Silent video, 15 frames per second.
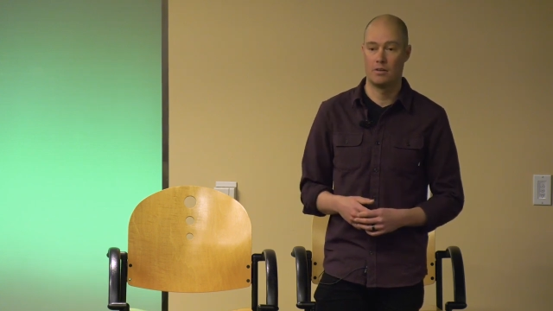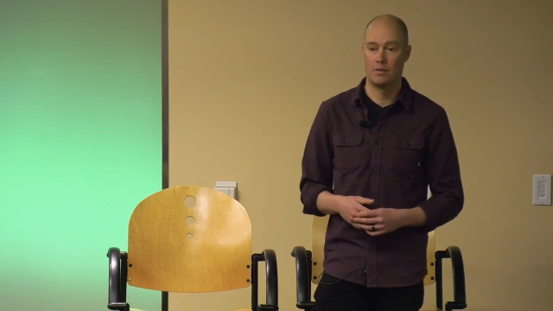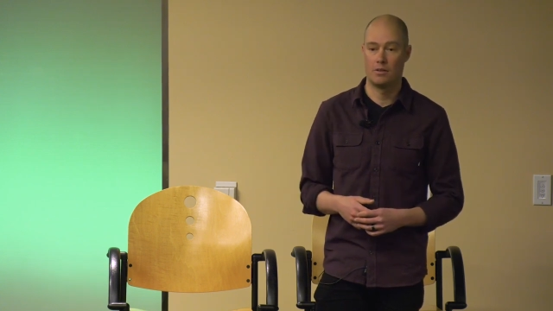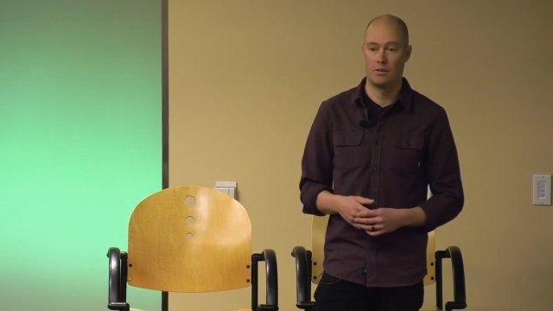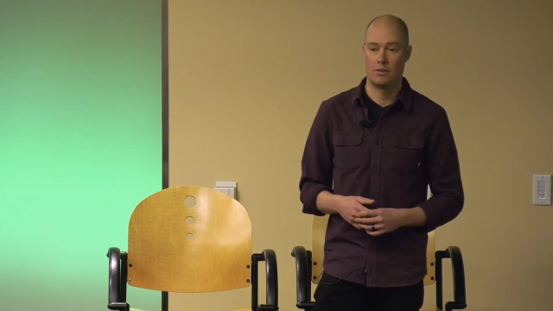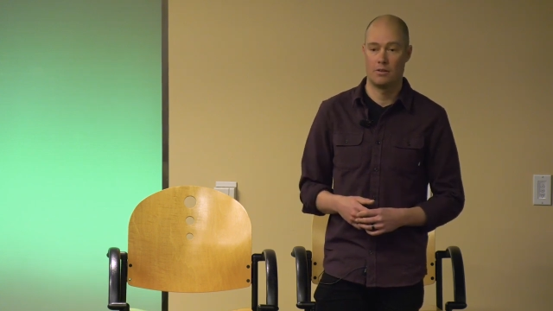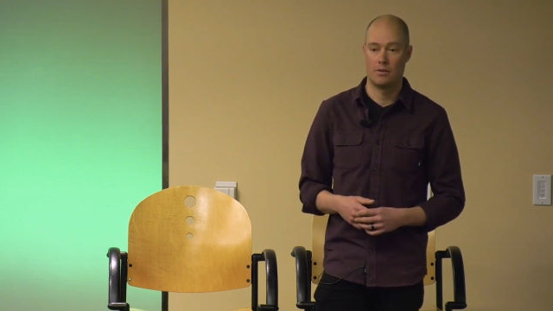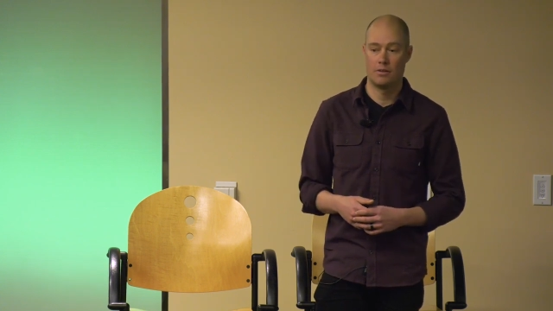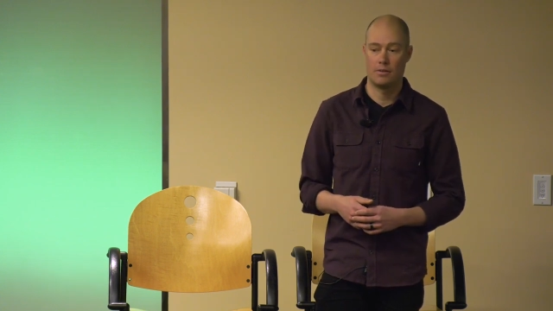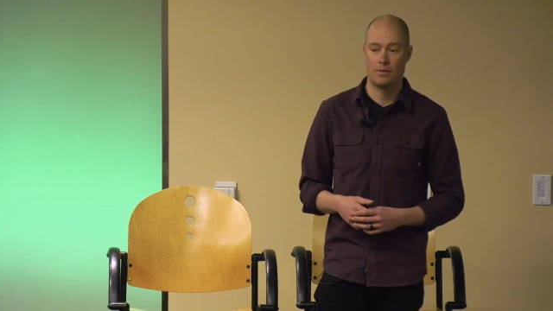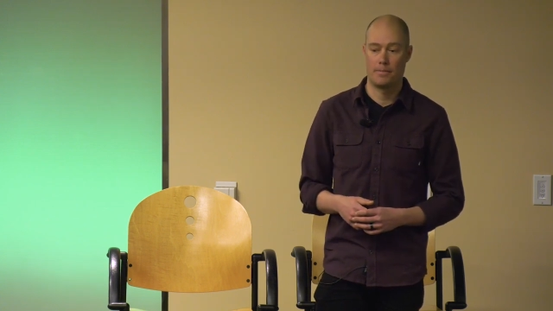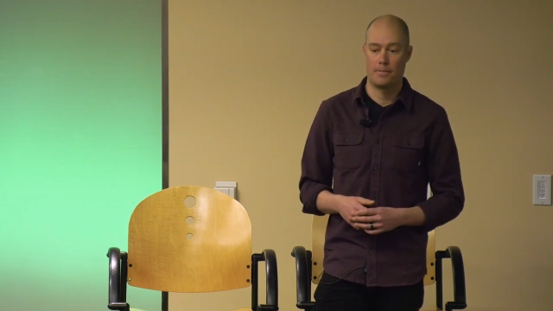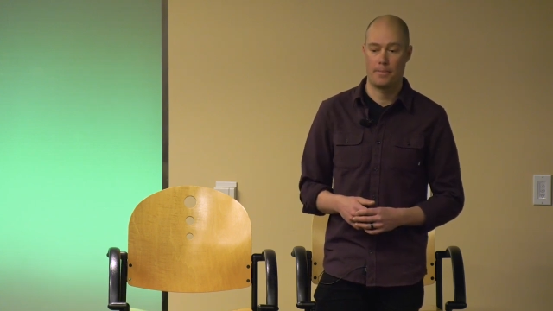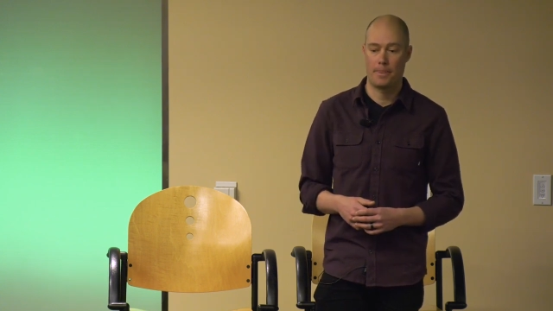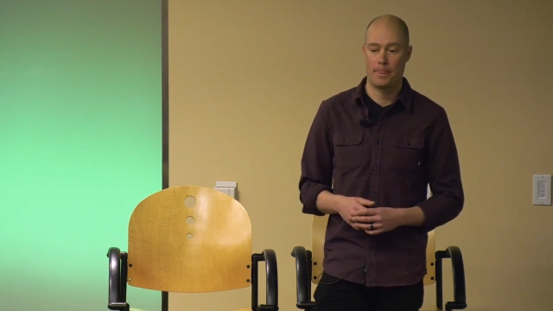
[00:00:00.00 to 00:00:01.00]

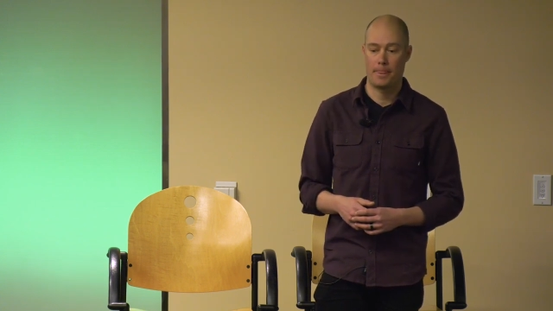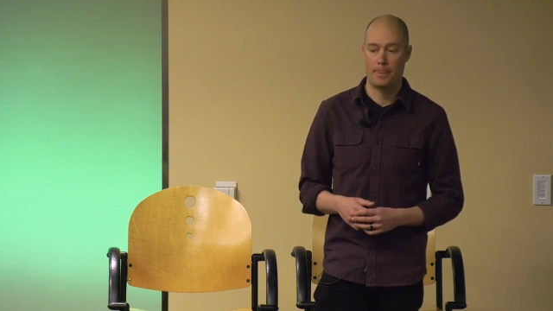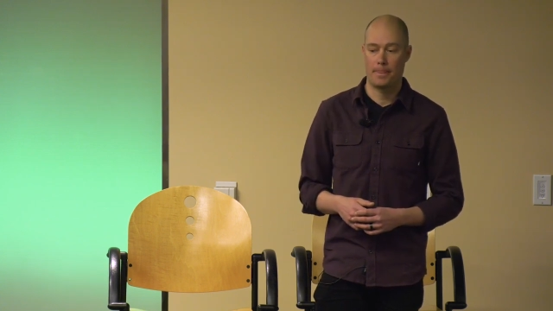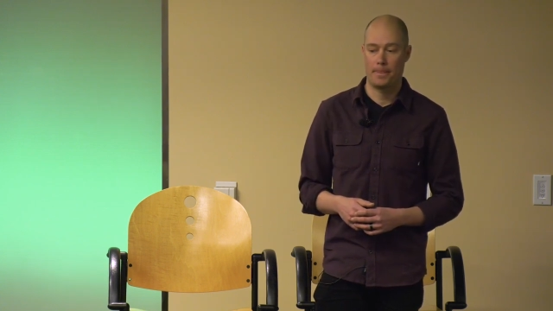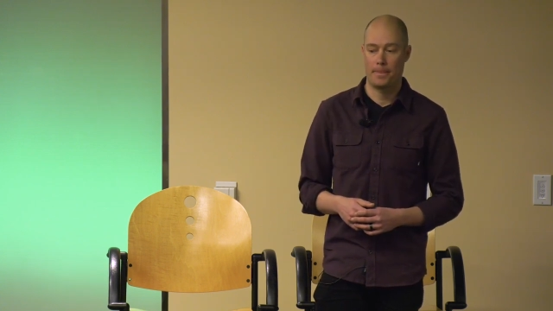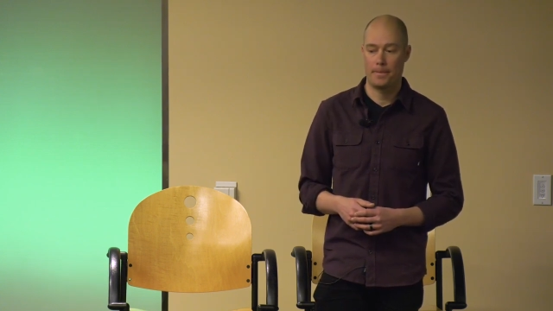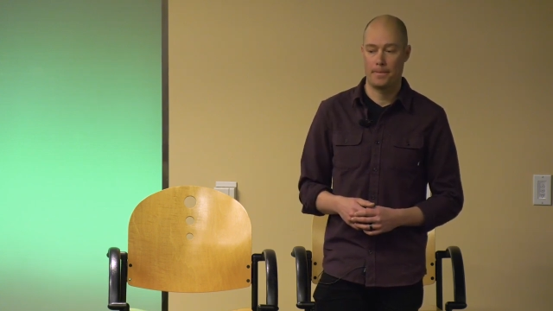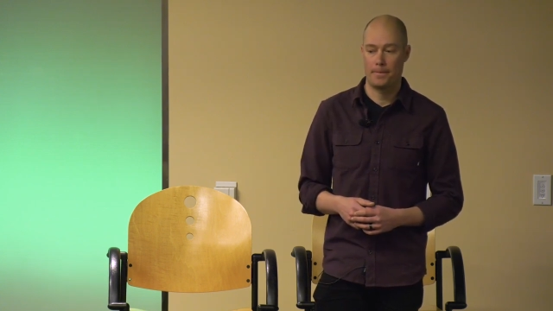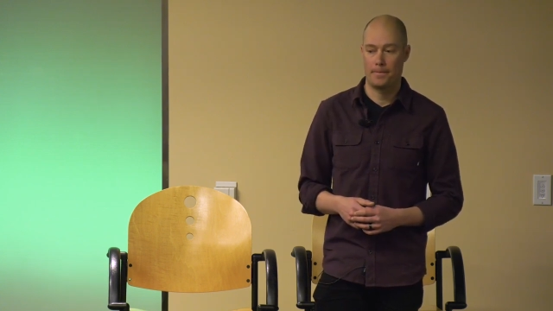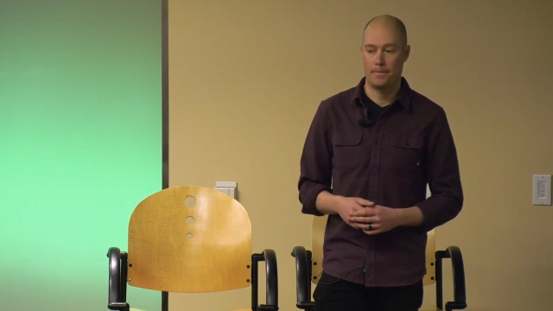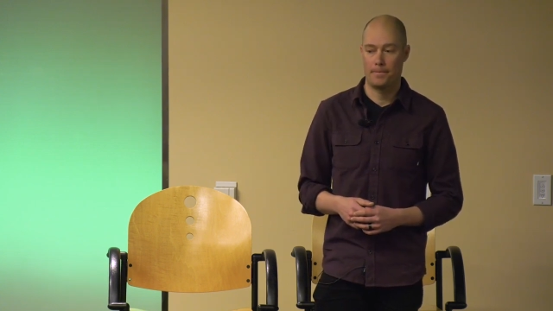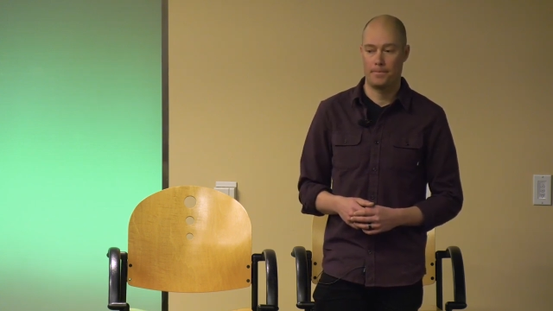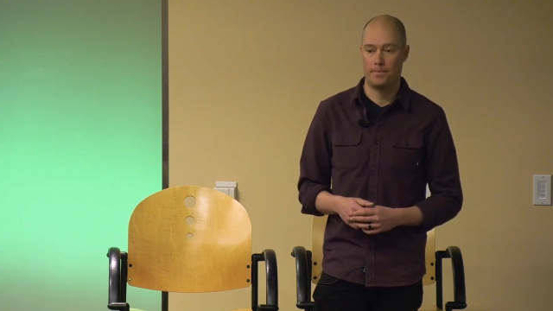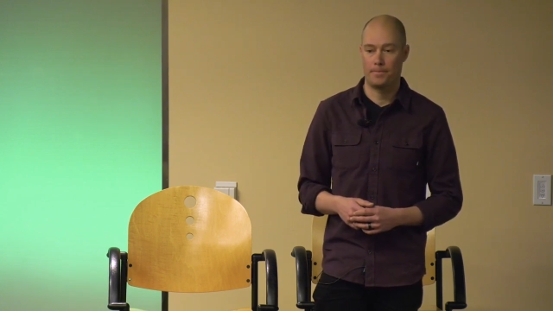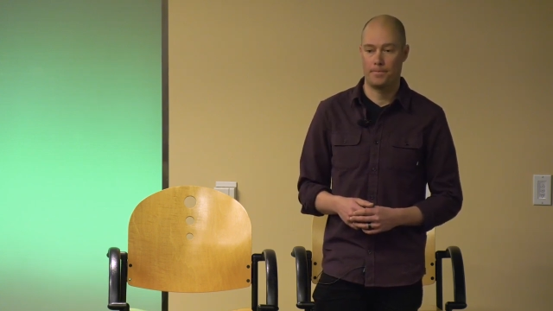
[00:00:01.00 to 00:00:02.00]

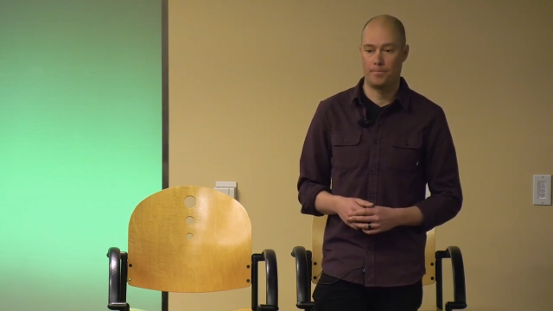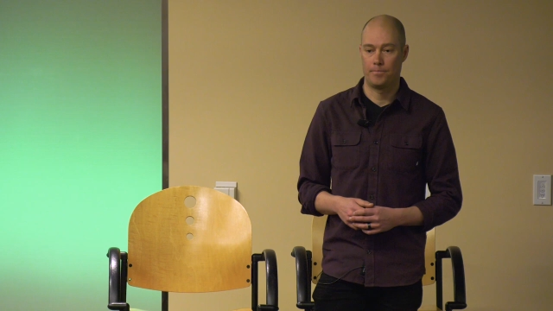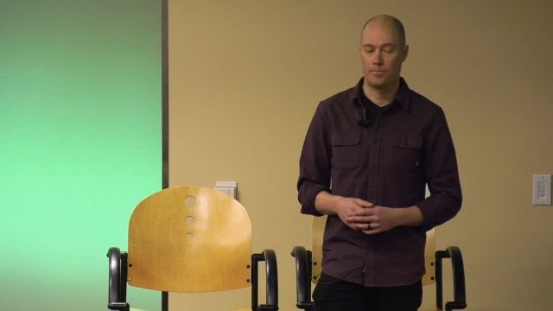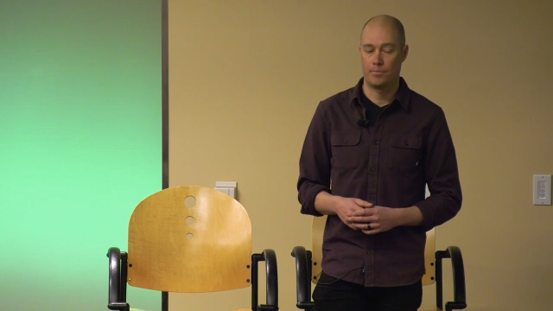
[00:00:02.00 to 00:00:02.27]
(no one is talking)